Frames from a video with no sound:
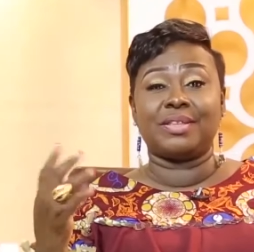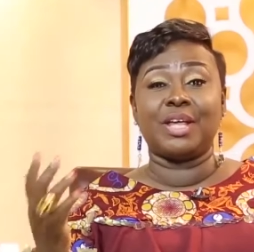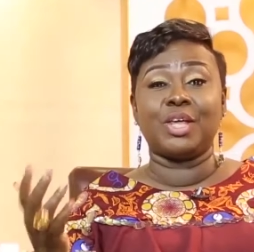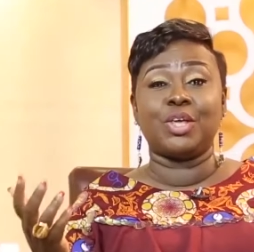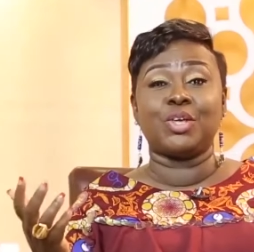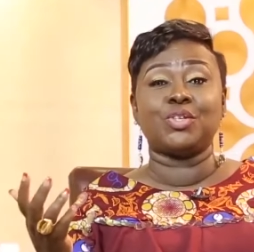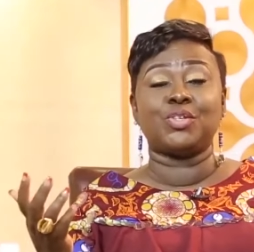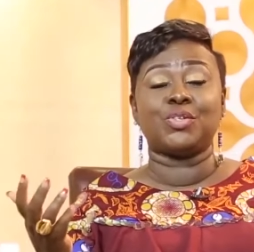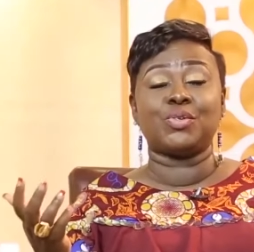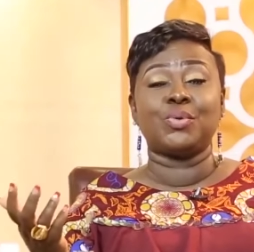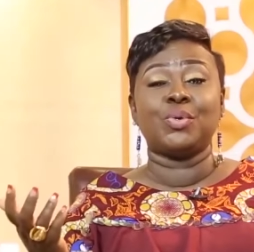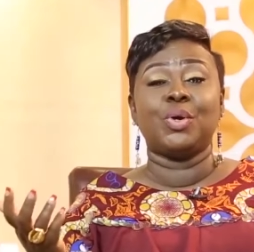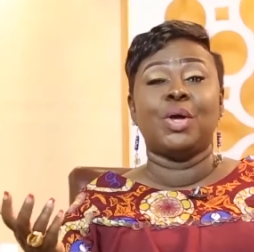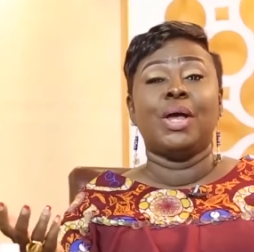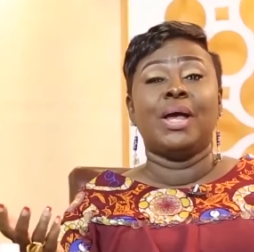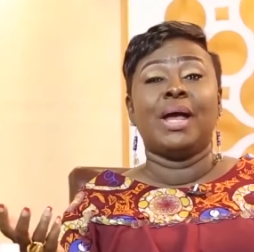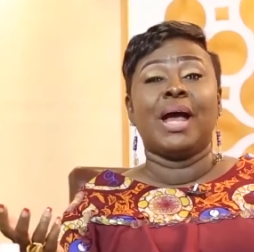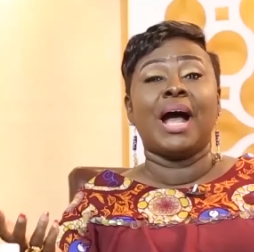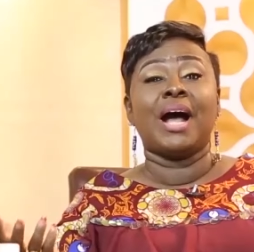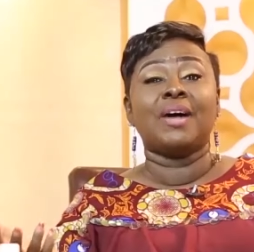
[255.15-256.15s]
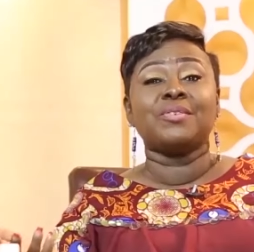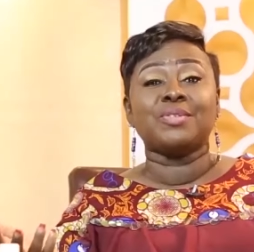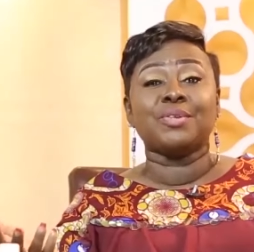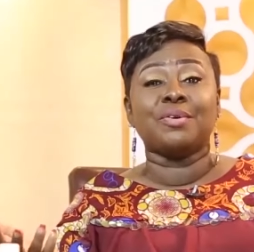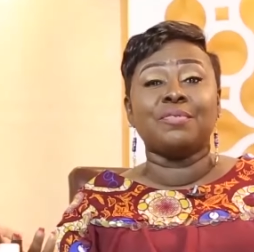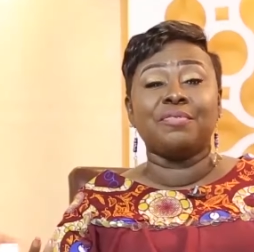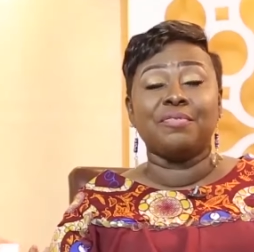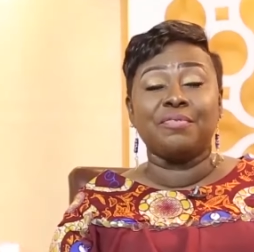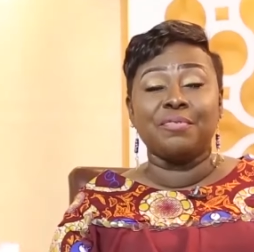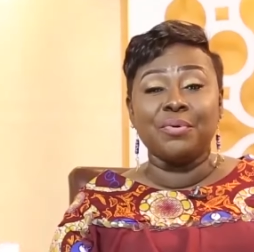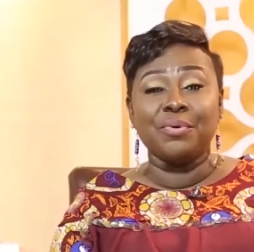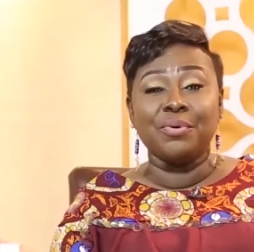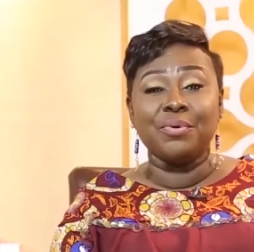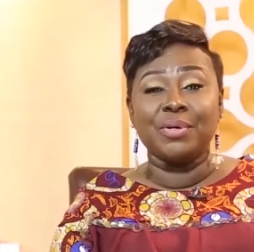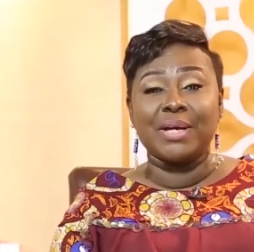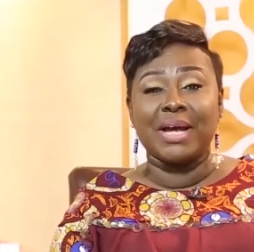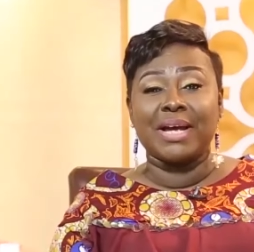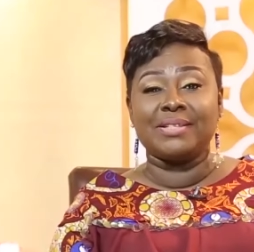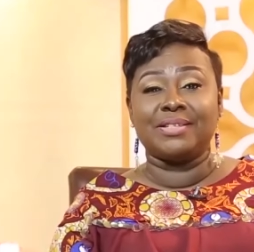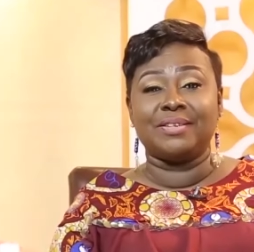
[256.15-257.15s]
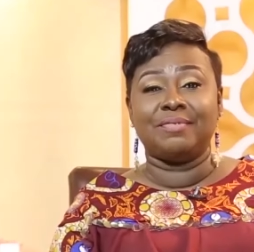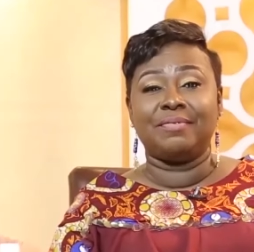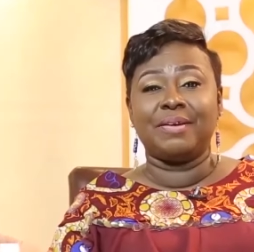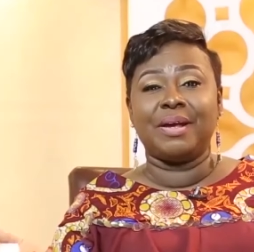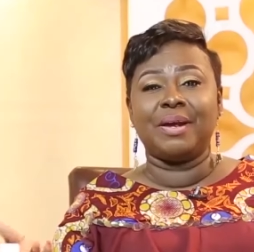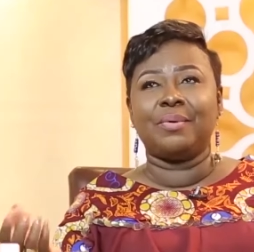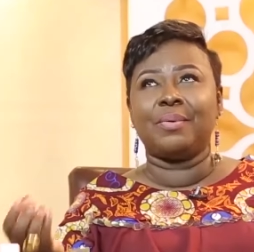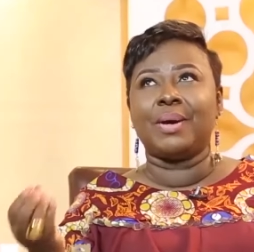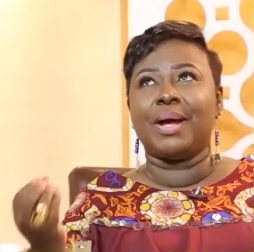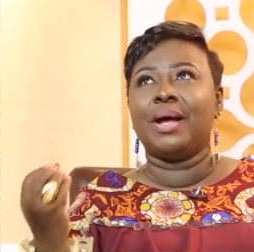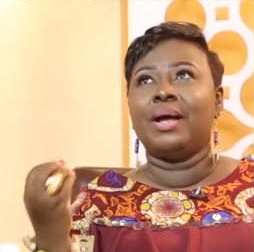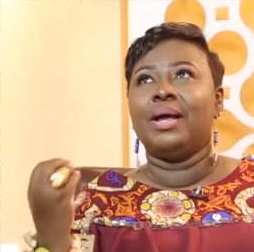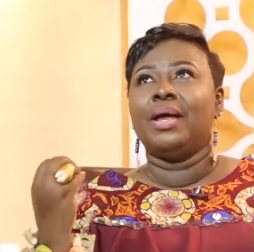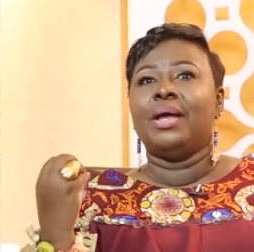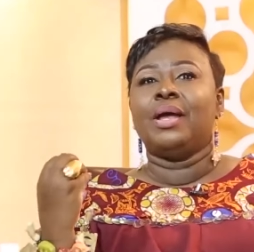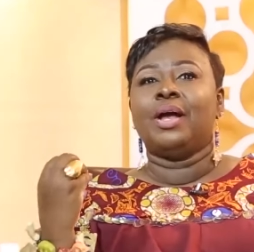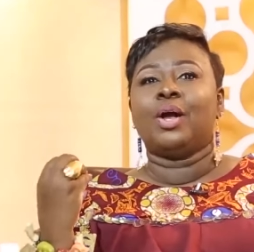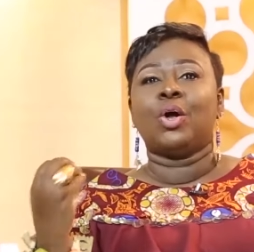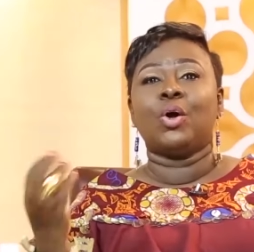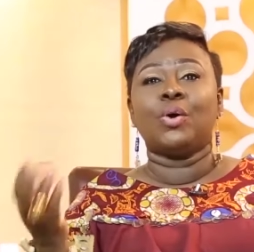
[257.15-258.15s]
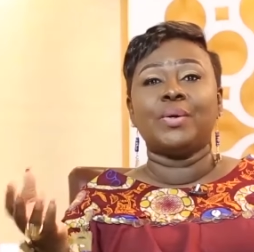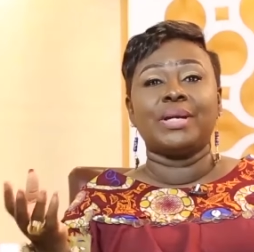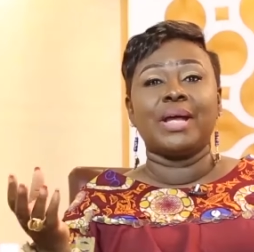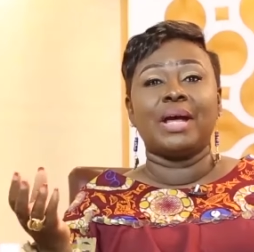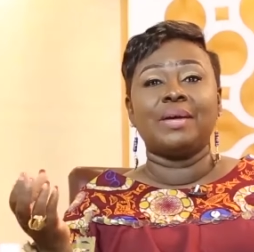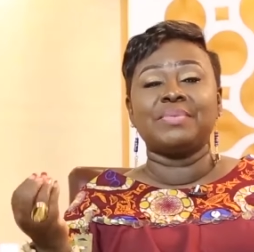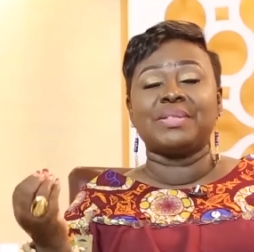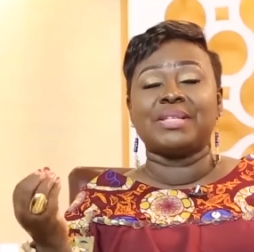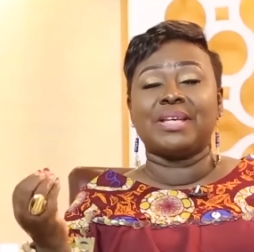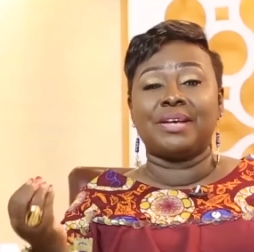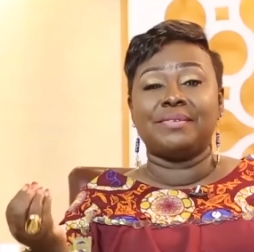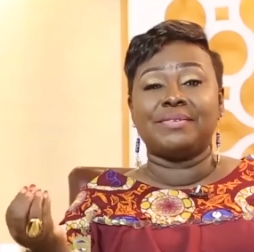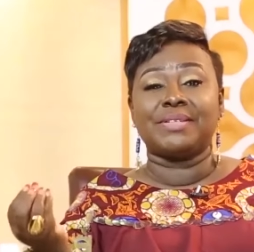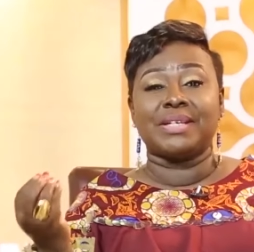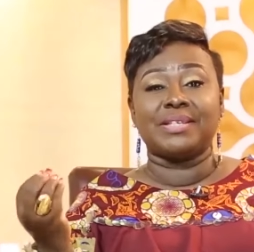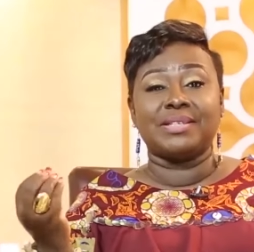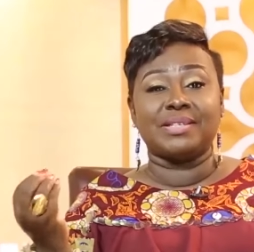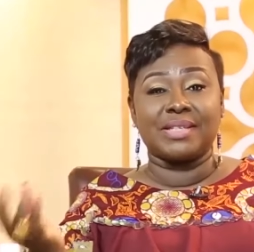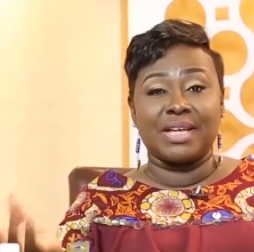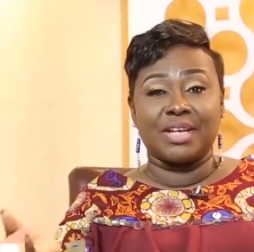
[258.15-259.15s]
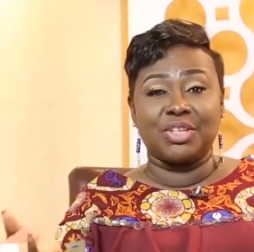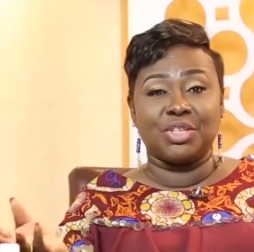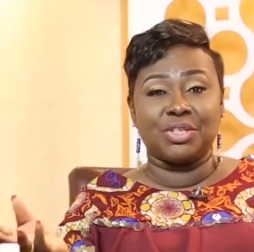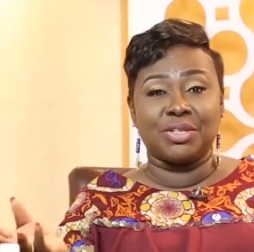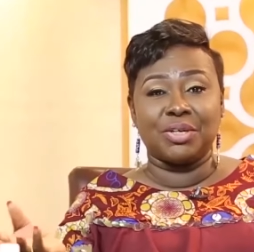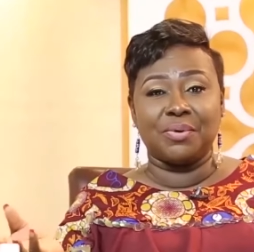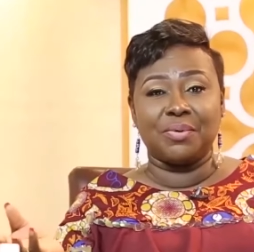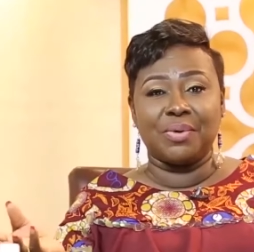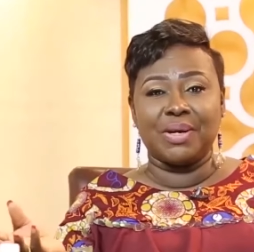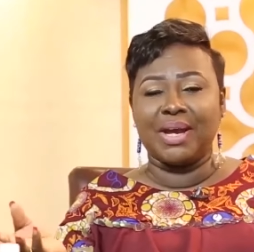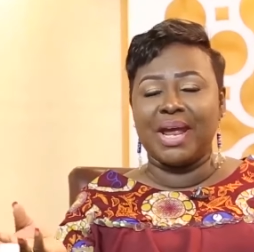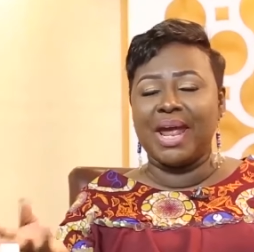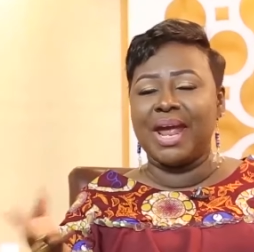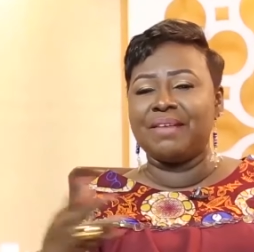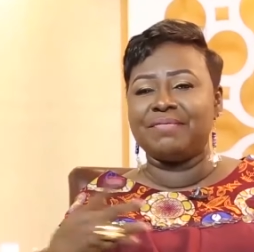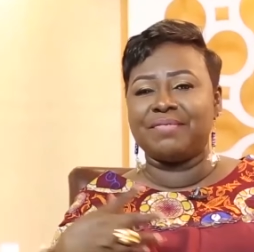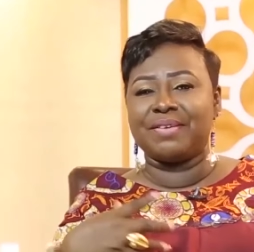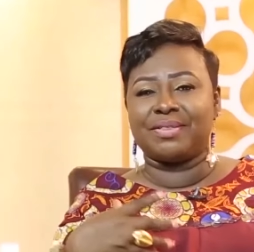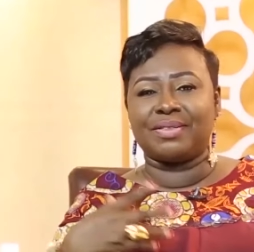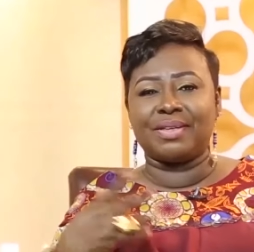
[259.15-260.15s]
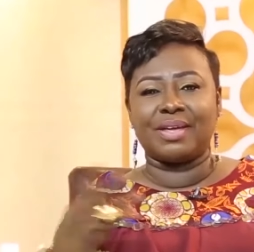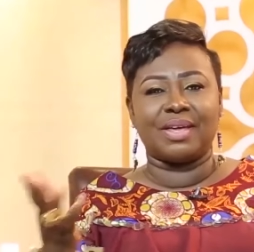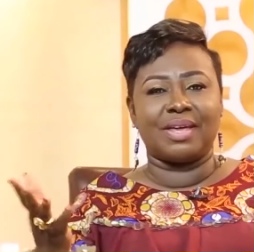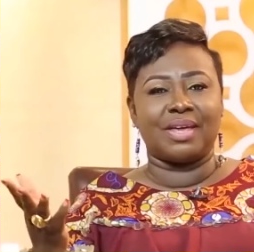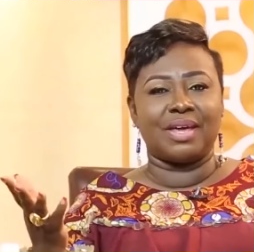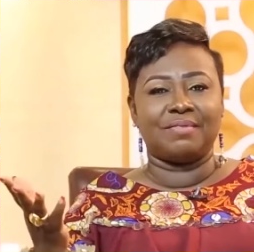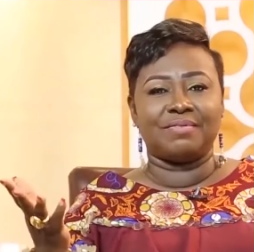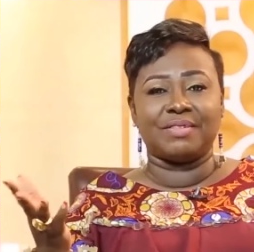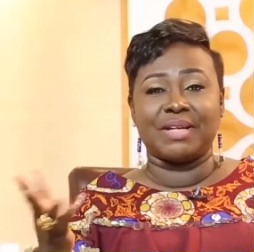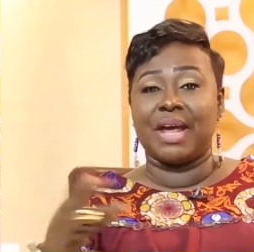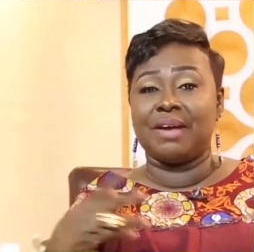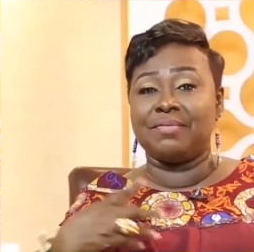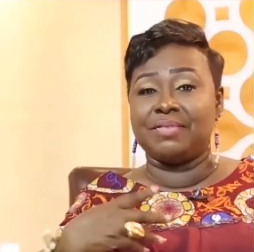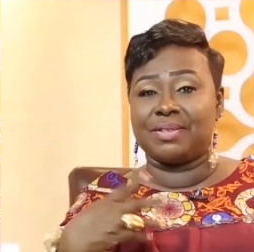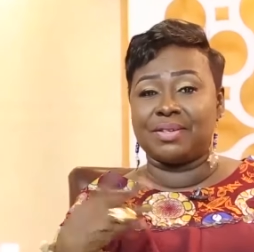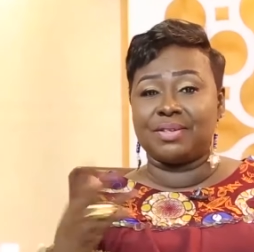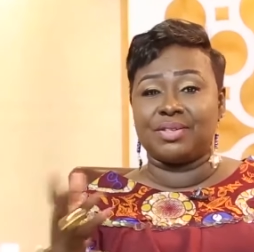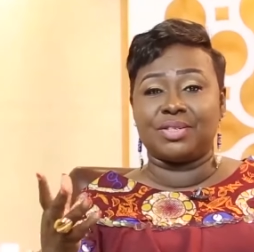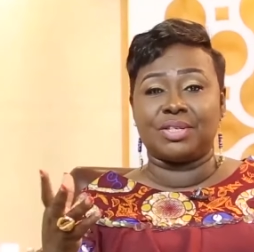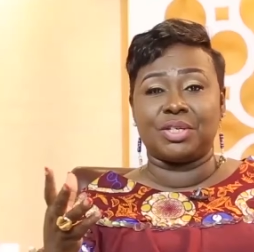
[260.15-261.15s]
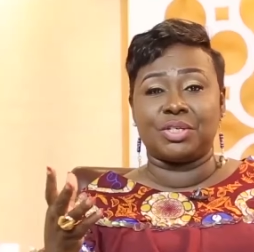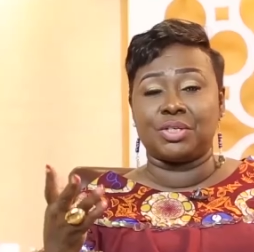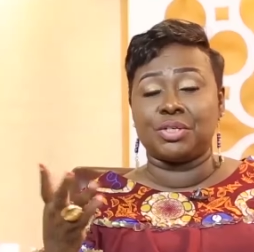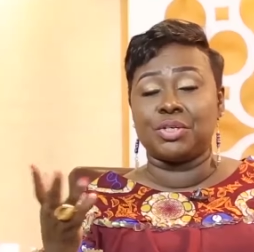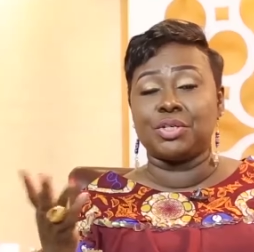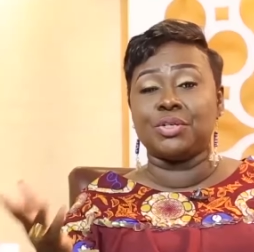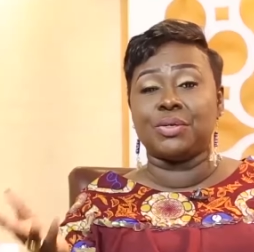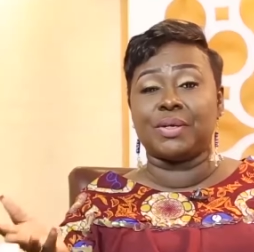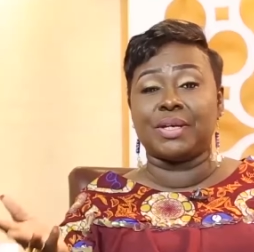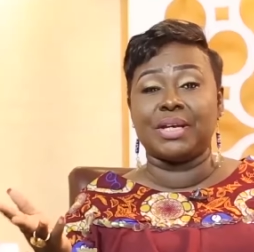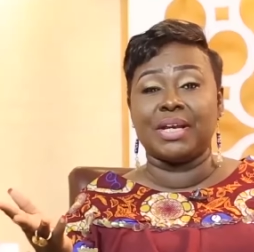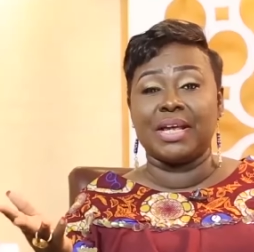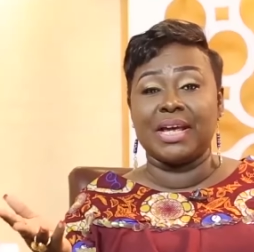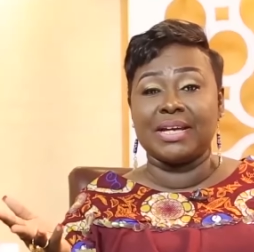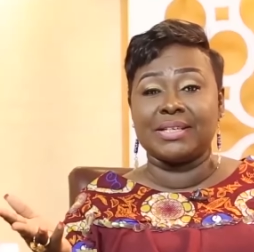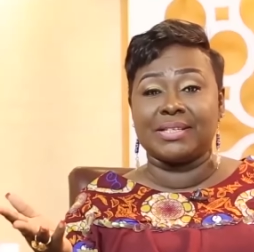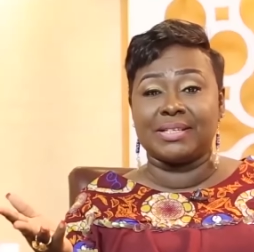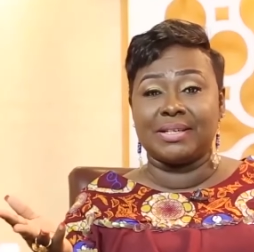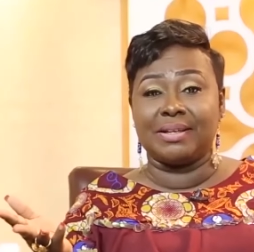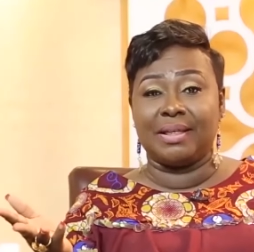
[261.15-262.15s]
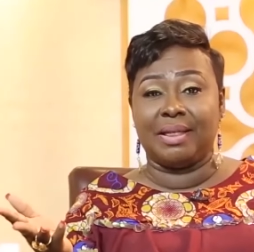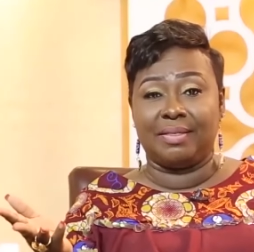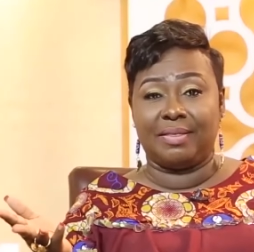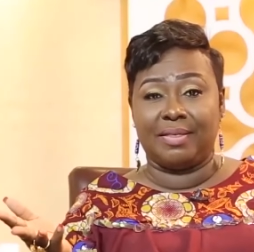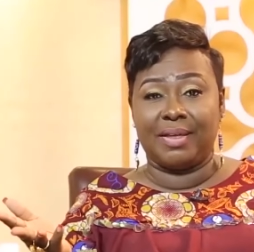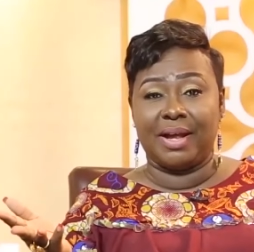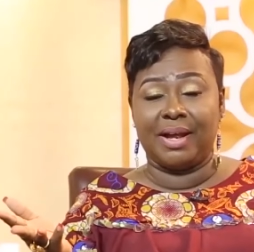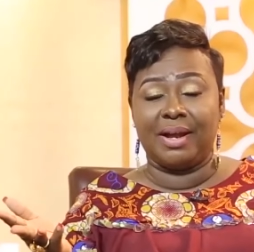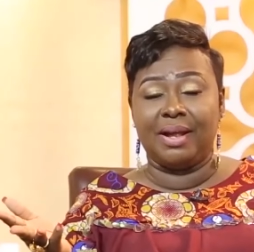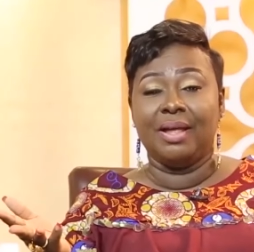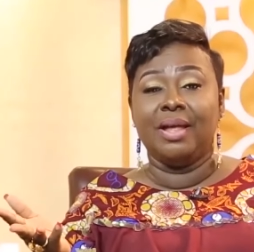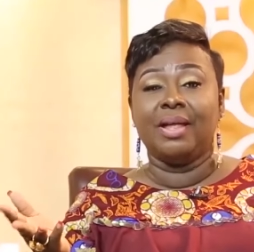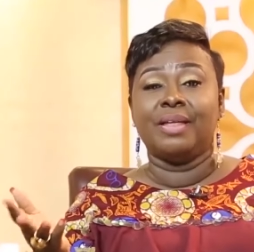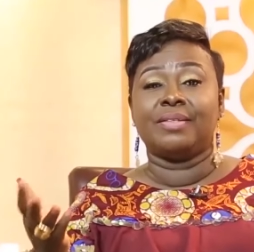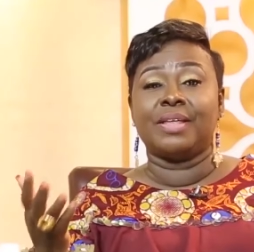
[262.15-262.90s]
Thank you to House of Food, Auntie Vera, Kodam's Gifts and Stationery, everything gift, everything stationery, you can get it there.